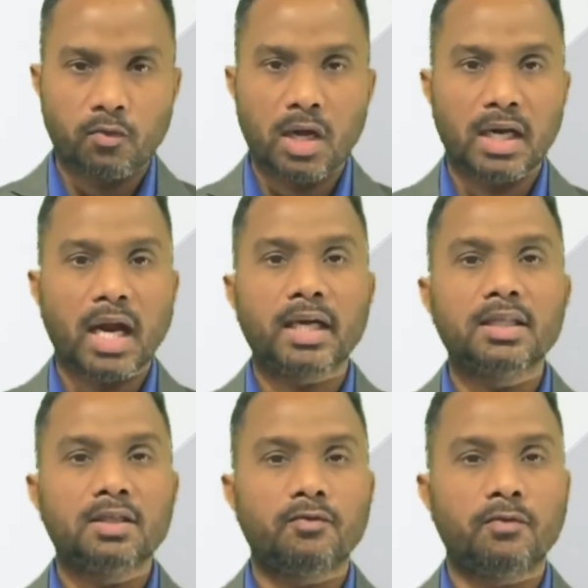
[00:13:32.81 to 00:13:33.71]
while
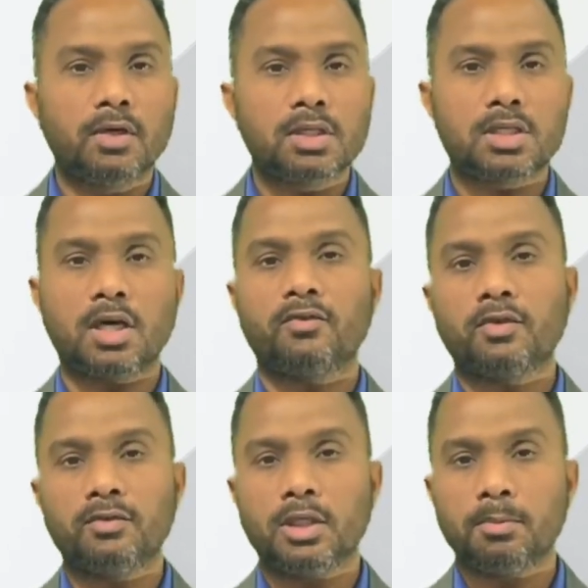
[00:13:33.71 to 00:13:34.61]
writing the first draft
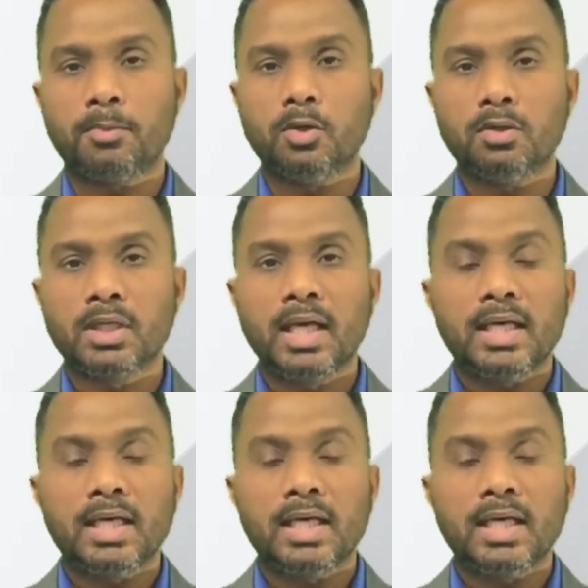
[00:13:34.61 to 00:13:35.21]
of the report